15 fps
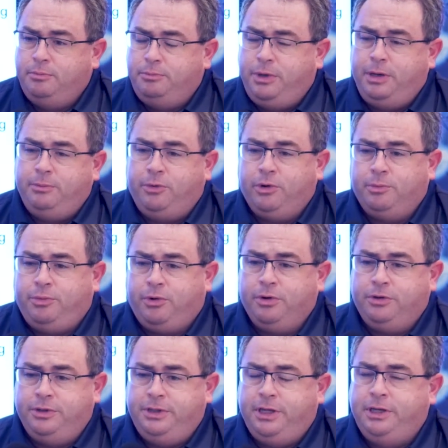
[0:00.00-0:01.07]
But more
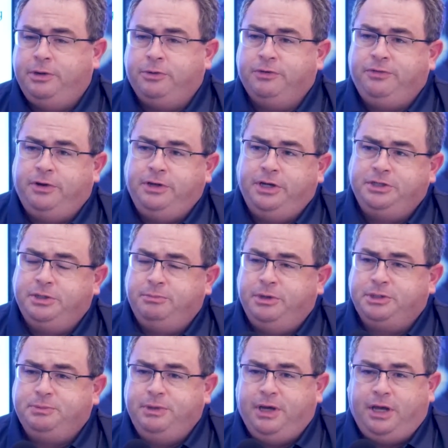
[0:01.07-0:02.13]
importantly, that network foundation
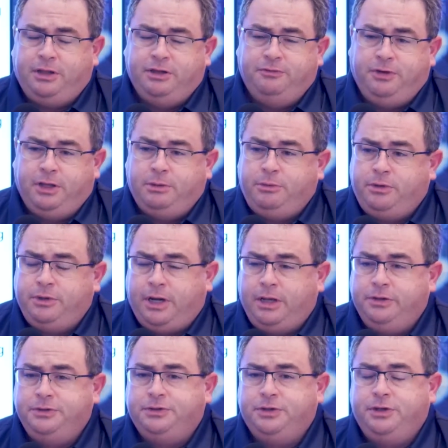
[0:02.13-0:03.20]
must be highly available and
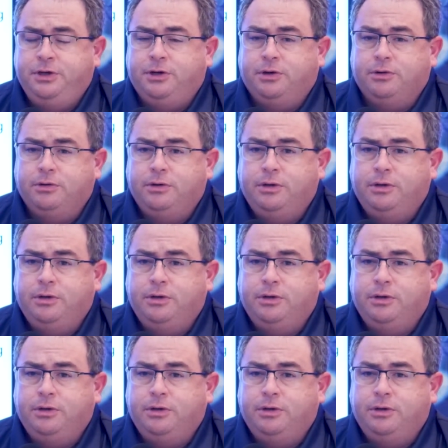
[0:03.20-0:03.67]
highly secure.